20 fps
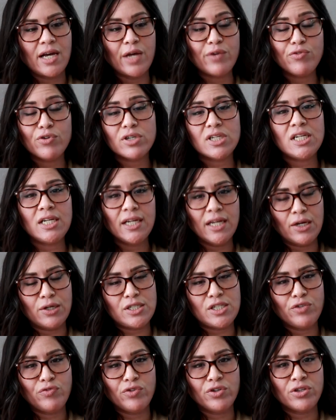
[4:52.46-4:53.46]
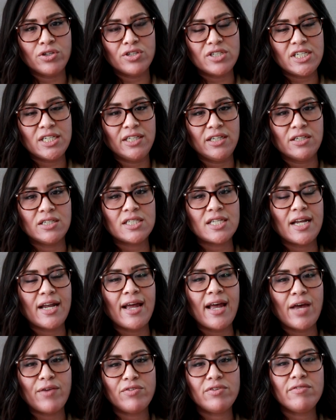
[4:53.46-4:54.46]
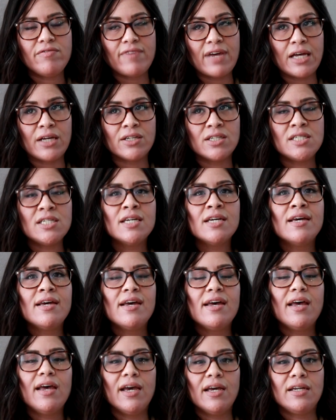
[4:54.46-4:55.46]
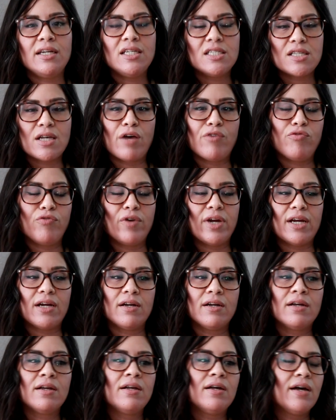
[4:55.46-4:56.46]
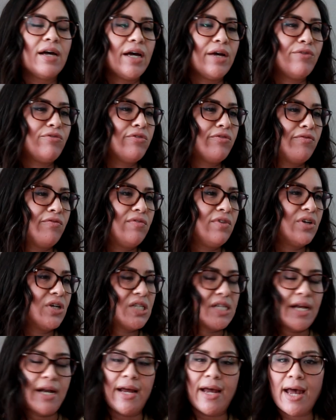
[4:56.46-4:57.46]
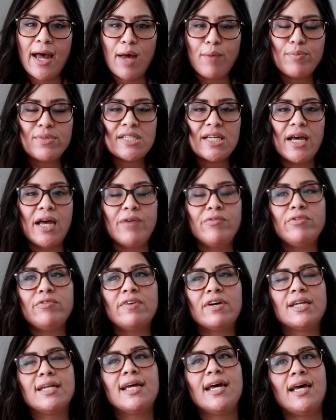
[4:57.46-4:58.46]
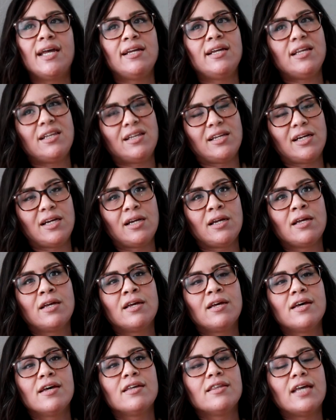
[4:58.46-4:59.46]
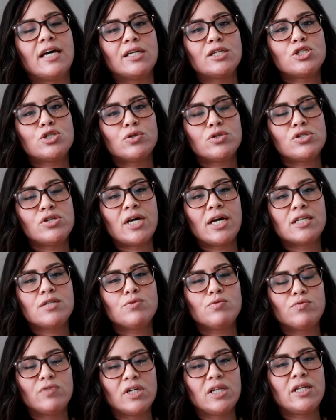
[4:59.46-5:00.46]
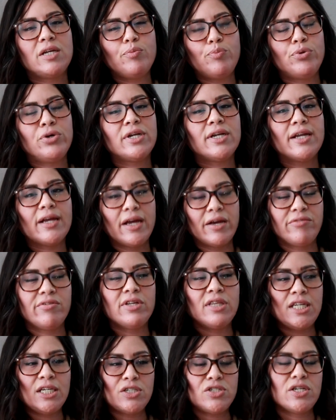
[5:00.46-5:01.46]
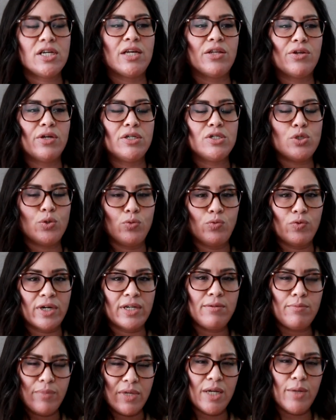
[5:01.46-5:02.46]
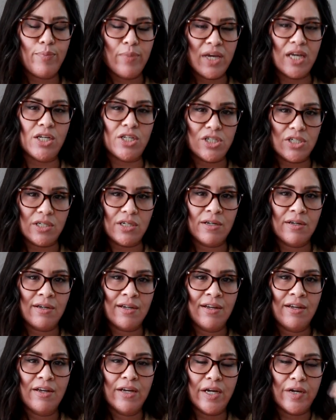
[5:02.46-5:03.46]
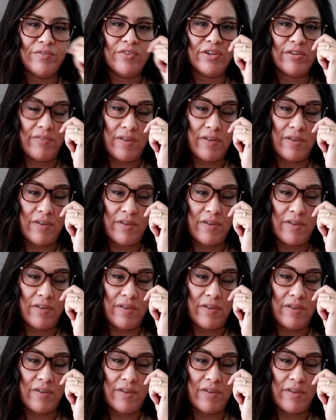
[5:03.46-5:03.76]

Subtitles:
I've worked in accounting for 13 years, and I haven't found any software. I've looked at apps. I haven't found anything that shows you how to really put everything together into one big picture of your